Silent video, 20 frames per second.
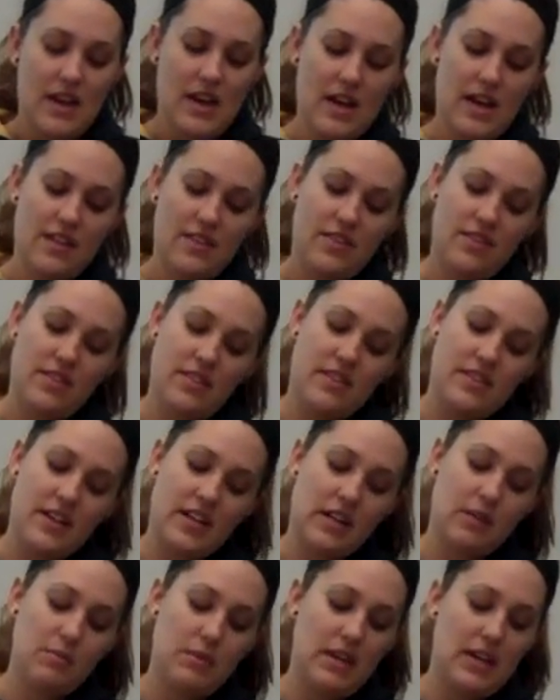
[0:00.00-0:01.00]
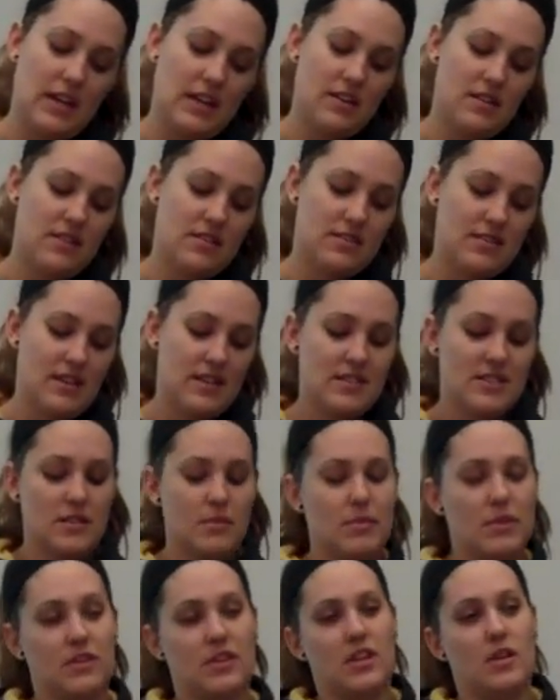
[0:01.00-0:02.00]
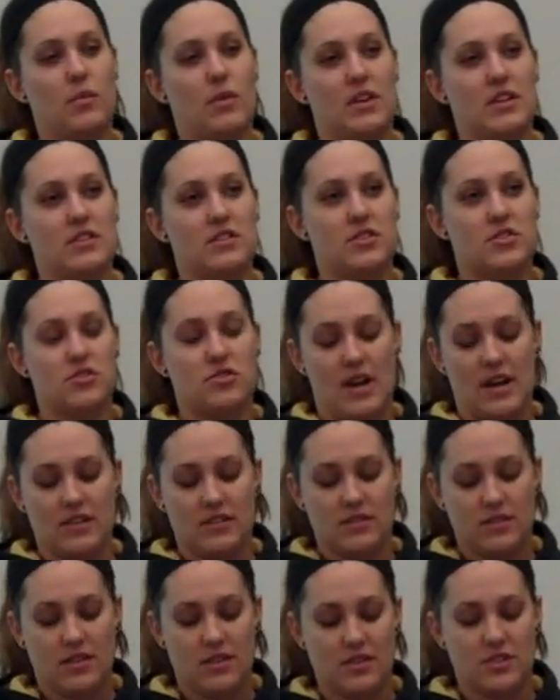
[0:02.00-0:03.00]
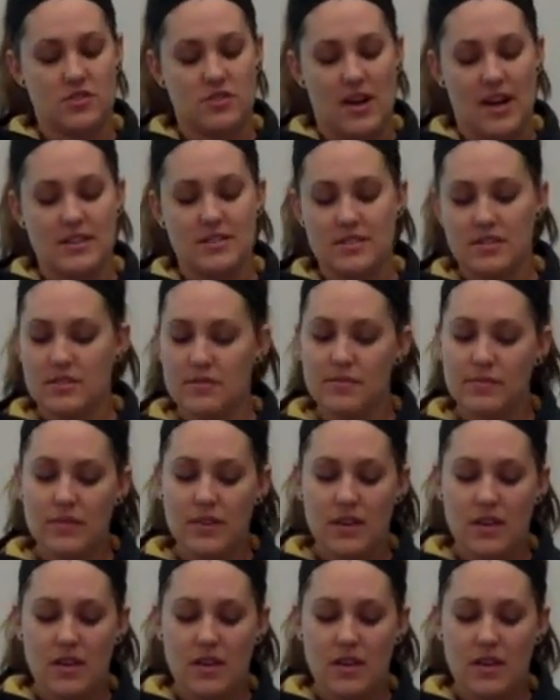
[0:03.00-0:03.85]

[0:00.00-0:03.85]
and there can be instability when it's stressed.